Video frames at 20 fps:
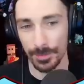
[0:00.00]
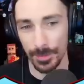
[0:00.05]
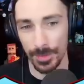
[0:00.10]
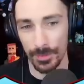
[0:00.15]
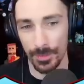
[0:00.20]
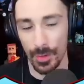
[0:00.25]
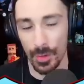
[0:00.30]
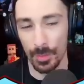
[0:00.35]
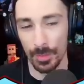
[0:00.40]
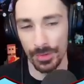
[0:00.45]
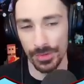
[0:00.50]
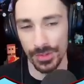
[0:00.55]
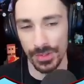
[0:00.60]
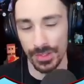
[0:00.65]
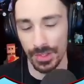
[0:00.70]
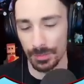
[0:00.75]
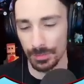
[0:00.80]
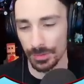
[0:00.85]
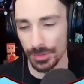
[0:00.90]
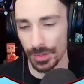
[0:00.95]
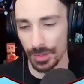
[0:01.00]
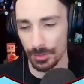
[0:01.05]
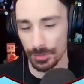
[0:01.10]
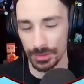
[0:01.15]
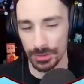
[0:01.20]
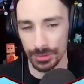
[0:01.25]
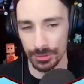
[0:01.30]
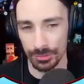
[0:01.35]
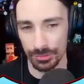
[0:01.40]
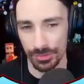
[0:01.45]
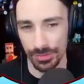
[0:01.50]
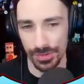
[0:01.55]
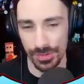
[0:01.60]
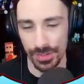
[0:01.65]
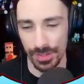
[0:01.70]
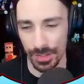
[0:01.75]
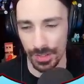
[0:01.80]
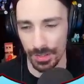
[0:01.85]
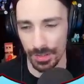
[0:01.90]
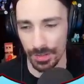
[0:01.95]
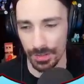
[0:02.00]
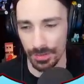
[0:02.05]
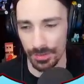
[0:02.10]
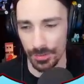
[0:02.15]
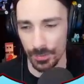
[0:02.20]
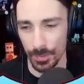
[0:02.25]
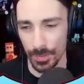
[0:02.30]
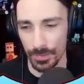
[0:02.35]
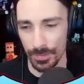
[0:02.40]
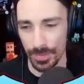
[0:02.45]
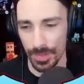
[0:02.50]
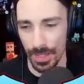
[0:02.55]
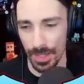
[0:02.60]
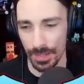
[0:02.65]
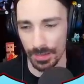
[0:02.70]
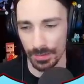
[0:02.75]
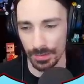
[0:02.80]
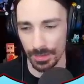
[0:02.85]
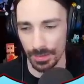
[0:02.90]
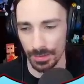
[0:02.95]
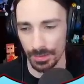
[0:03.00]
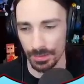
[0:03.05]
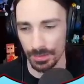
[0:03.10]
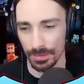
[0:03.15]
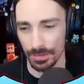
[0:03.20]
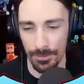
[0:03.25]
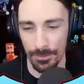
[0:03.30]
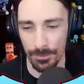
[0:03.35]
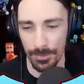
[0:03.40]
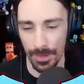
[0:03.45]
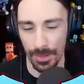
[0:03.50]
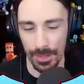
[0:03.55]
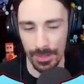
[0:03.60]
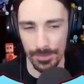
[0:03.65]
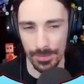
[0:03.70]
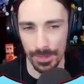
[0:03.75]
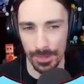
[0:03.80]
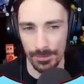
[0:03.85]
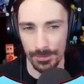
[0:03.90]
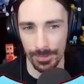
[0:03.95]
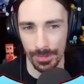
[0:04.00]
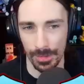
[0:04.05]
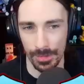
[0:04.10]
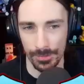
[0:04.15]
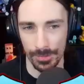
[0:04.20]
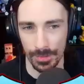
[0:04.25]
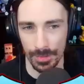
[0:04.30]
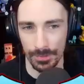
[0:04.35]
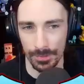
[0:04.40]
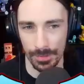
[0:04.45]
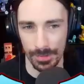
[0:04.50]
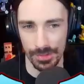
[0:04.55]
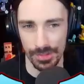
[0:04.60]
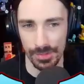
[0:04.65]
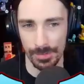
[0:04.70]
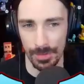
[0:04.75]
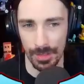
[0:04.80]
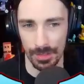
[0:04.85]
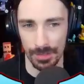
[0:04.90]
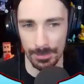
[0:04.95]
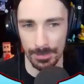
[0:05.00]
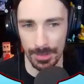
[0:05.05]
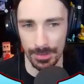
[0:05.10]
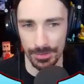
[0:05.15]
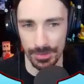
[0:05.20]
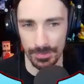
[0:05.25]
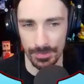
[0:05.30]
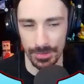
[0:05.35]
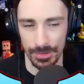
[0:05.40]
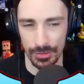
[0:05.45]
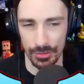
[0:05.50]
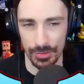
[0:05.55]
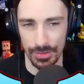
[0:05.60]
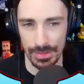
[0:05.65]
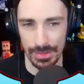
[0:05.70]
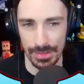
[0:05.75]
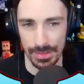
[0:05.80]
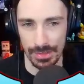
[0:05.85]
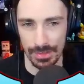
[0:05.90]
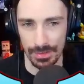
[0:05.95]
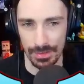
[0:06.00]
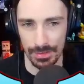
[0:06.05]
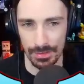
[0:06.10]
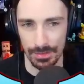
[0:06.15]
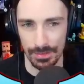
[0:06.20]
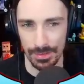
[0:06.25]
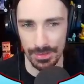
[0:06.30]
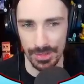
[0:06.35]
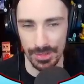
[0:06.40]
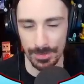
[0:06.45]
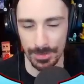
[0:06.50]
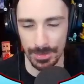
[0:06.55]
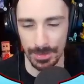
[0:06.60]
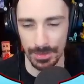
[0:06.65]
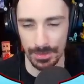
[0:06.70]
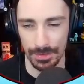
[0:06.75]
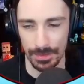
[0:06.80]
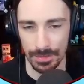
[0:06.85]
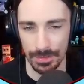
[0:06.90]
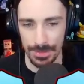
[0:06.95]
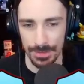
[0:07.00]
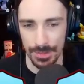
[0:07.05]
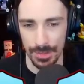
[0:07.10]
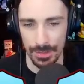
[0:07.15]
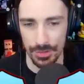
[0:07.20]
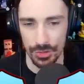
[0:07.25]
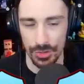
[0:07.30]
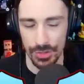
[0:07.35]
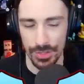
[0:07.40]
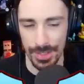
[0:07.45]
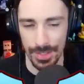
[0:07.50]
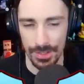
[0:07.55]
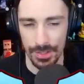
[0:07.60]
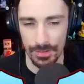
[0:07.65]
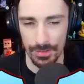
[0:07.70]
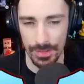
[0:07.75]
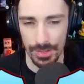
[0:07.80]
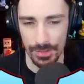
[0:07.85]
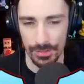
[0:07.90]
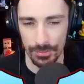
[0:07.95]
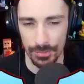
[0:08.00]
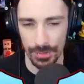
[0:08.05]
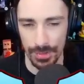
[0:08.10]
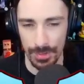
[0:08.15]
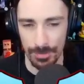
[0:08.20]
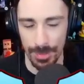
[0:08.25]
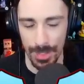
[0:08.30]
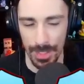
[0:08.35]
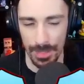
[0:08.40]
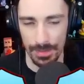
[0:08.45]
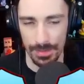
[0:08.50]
We almost doubled our balloons, and we've got like a very, very, very, very, very small amount of increase in speed. It's our trajectory is really bad